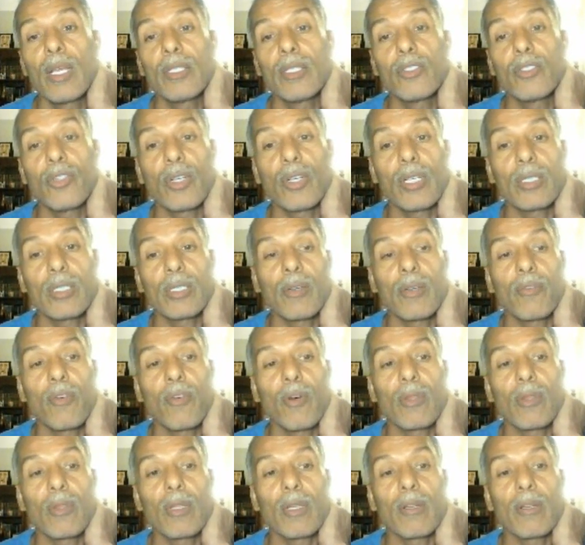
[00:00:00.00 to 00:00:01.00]
during the
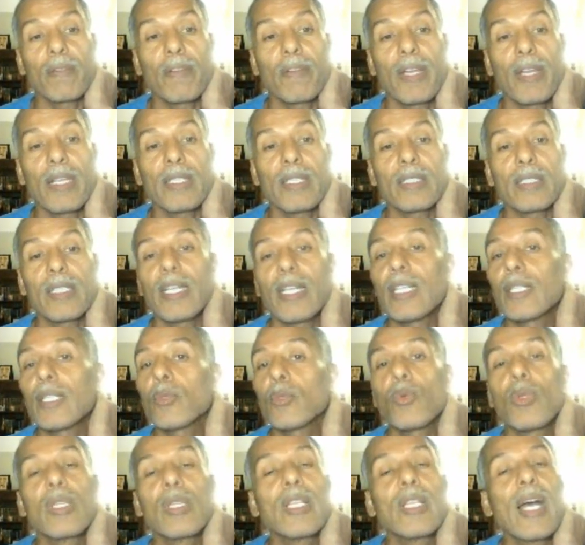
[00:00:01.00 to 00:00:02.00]
falling phase, it
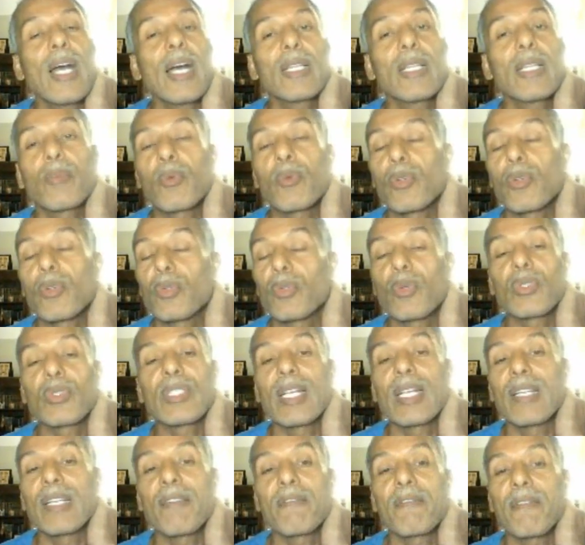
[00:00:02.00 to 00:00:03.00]
will not produce
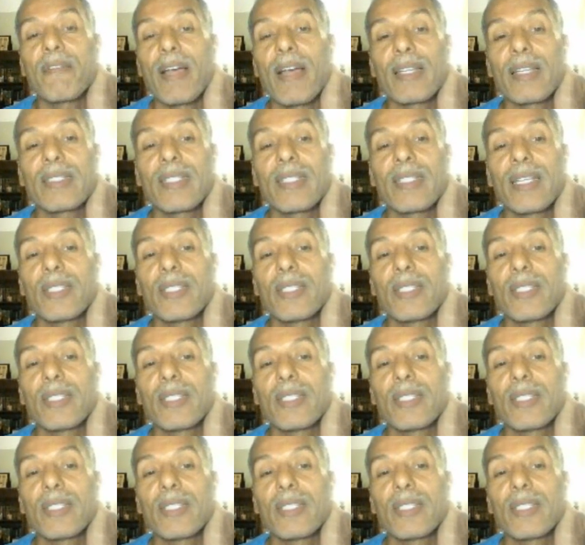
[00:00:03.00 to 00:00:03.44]
an effect.